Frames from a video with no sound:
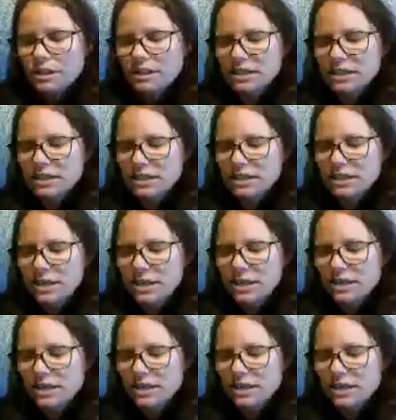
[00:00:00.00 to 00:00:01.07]
Norris's
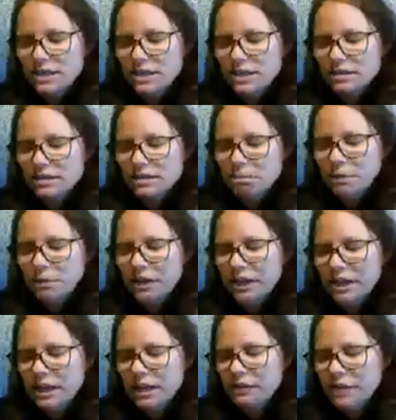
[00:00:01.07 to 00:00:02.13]
stomach tightened.
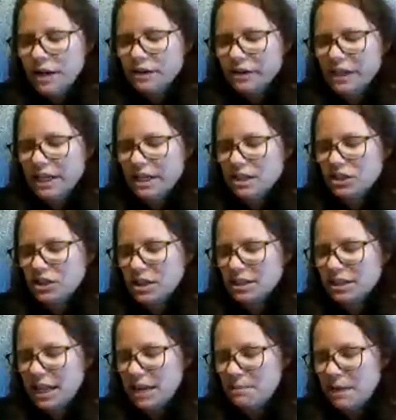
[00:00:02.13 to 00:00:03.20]
Burdett and
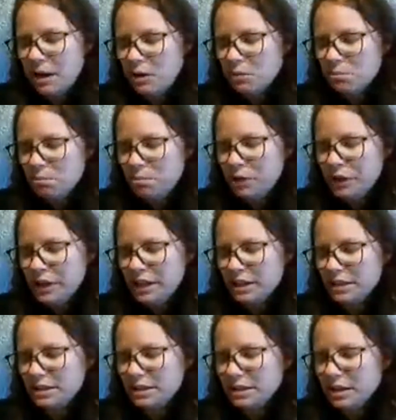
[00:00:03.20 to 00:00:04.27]
Rodriguez just came out.
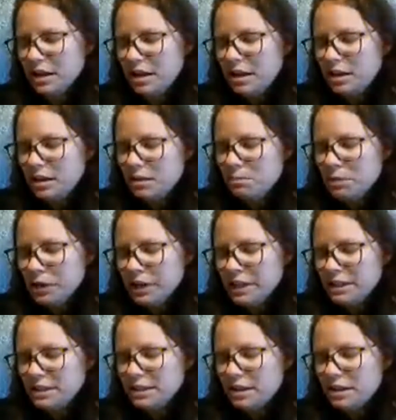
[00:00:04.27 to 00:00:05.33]
Burdett's
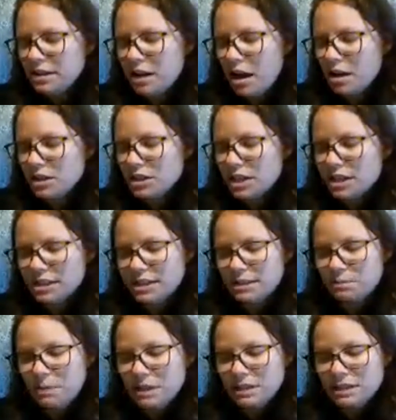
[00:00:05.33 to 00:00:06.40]

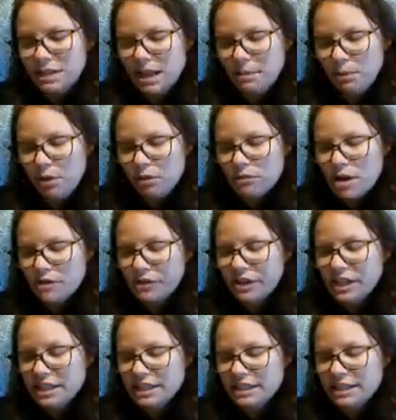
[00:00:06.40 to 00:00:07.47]
unconscious but stable.
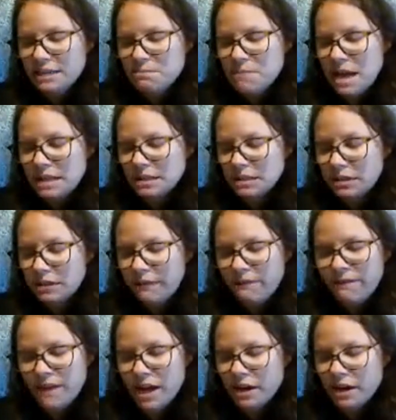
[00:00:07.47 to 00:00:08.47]
Rodriguez is a mess, sir.